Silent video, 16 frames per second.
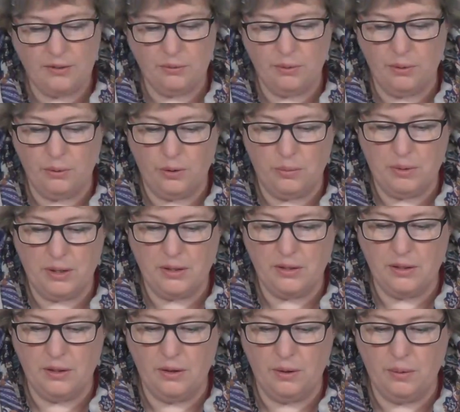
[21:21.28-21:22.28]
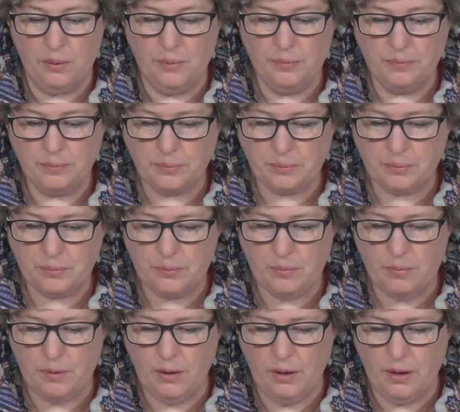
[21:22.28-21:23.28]
with Lori Mandigo
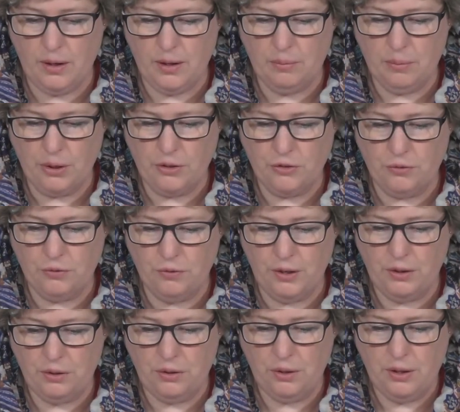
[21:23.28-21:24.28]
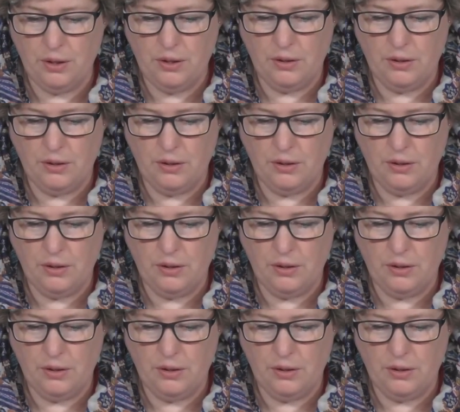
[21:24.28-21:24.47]
on March 5th,